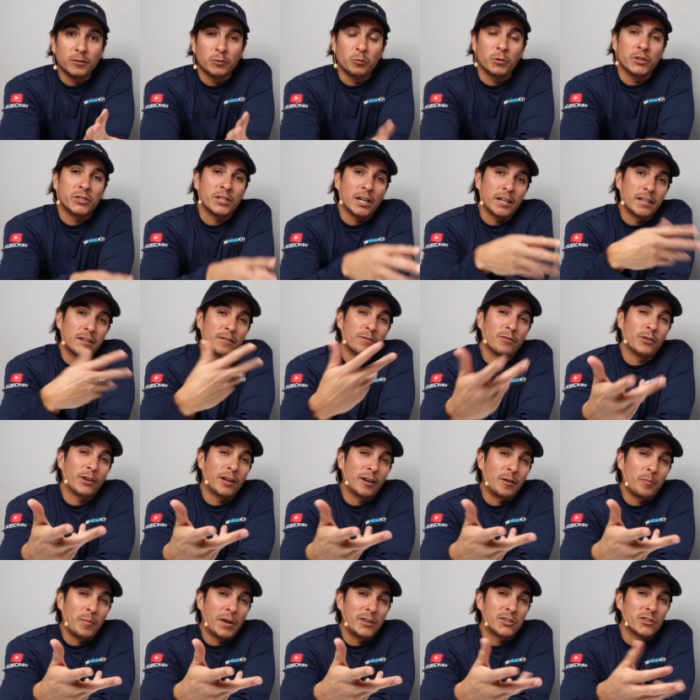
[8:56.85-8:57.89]
which I did
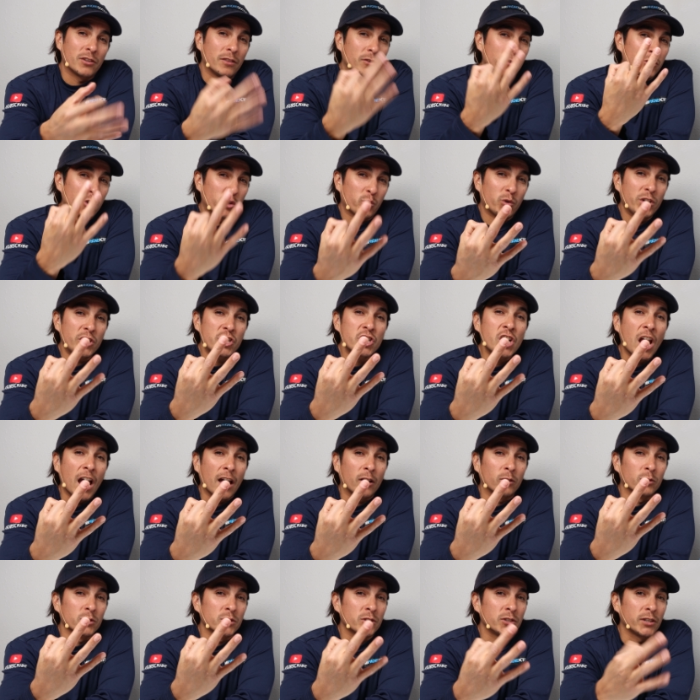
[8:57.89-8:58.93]
forget to mention, there's three
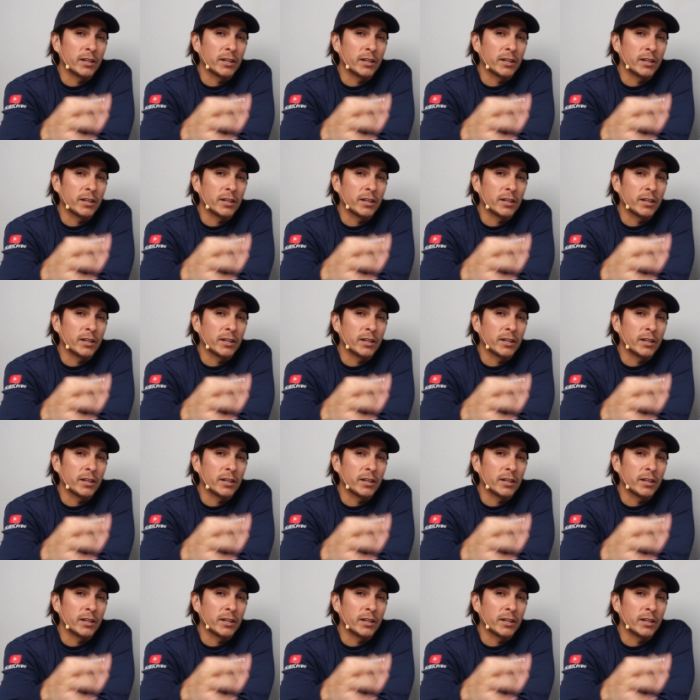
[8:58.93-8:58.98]
channels,